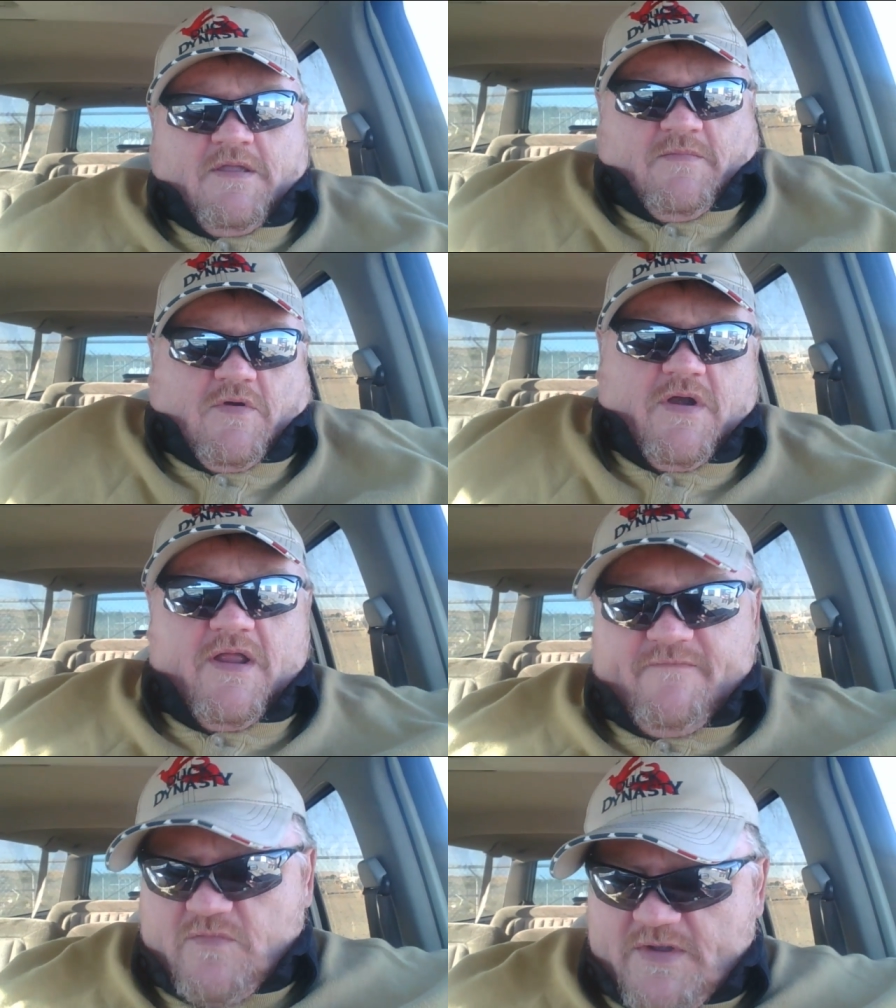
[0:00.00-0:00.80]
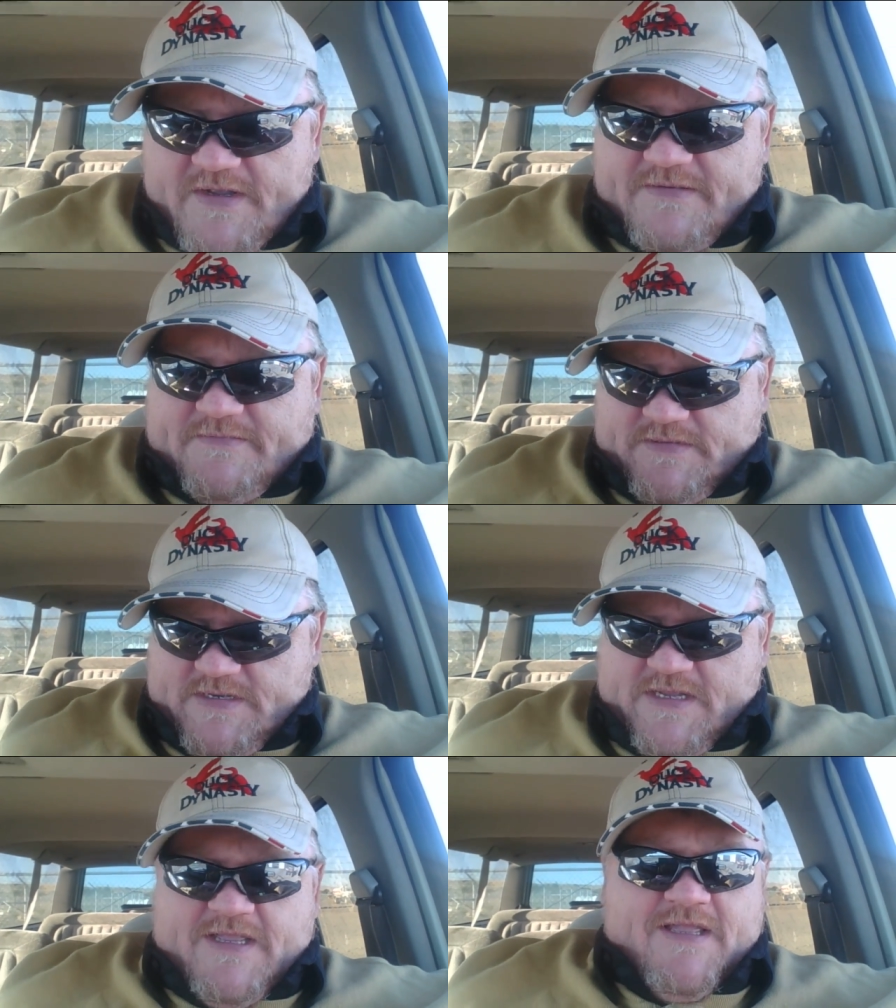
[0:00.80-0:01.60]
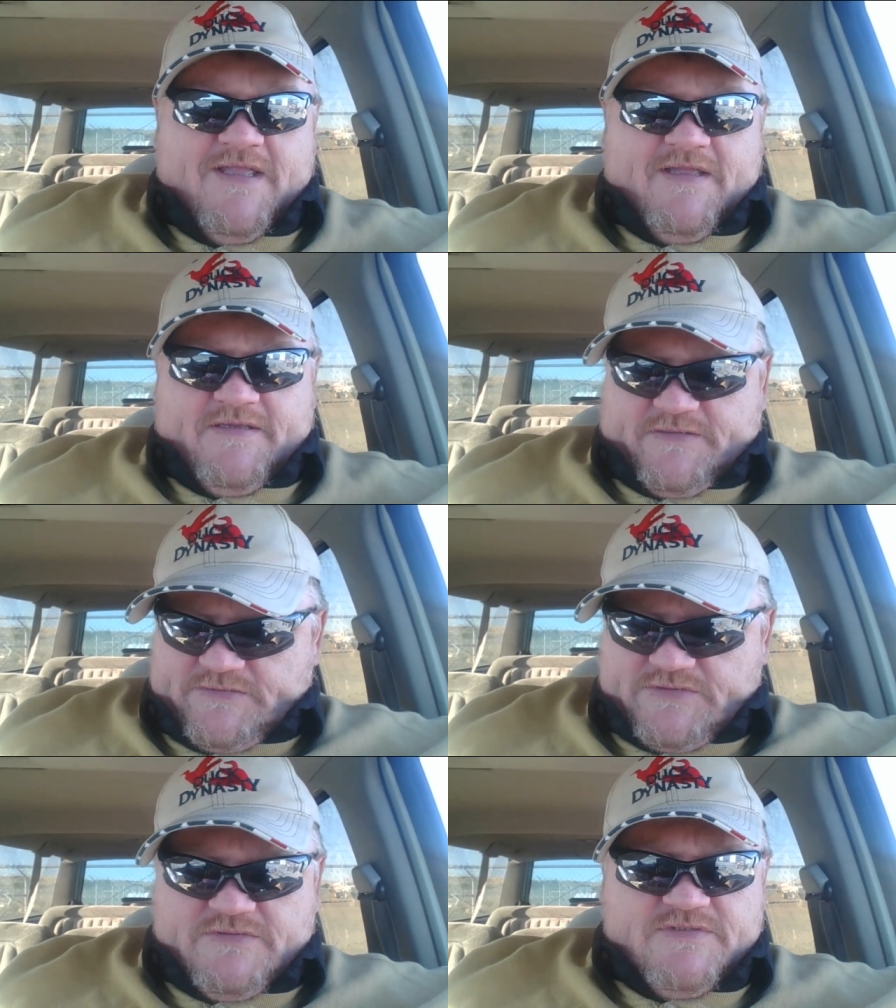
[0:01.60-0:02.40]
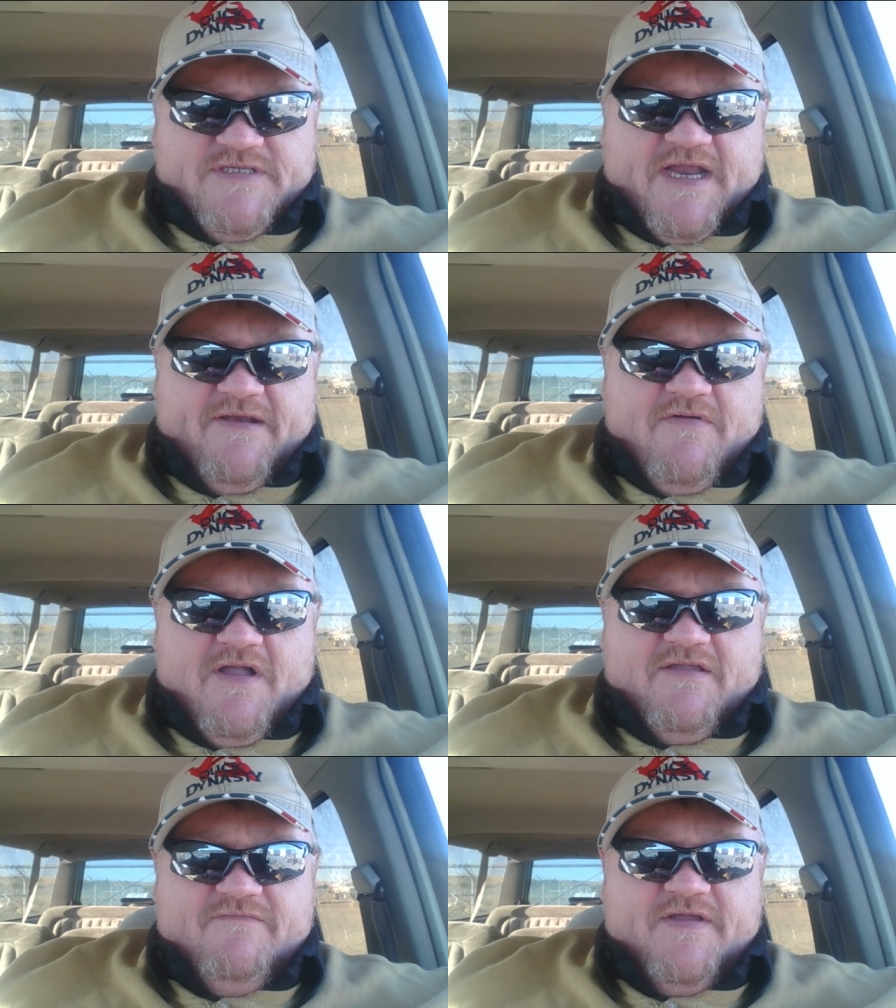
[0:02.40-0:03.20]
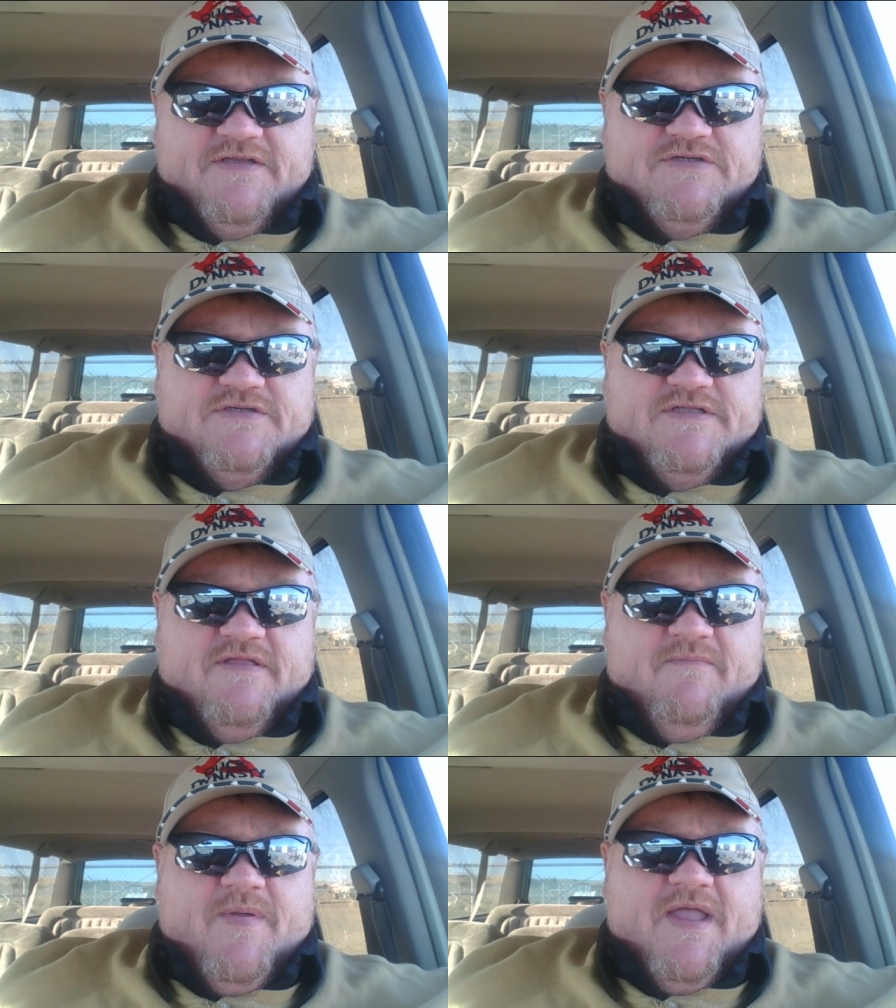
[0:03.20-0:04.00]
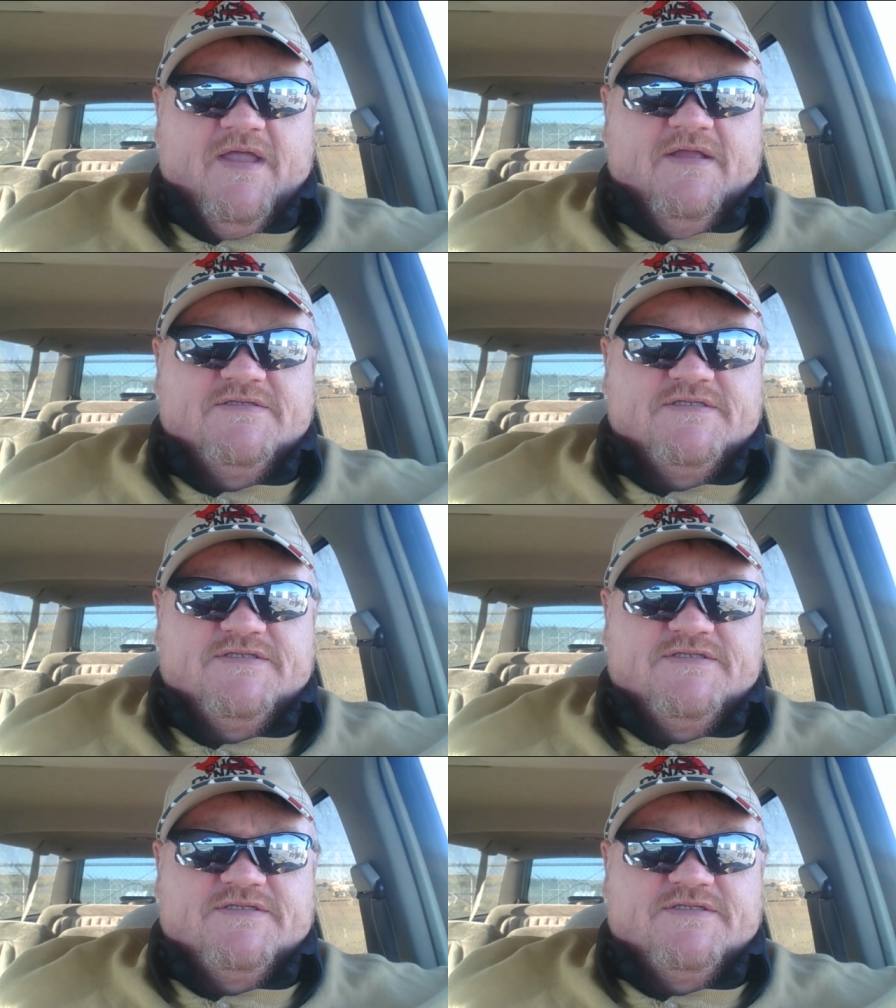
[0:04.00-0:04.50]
Morning, everyone. Standing Rock Adventures, The Bench.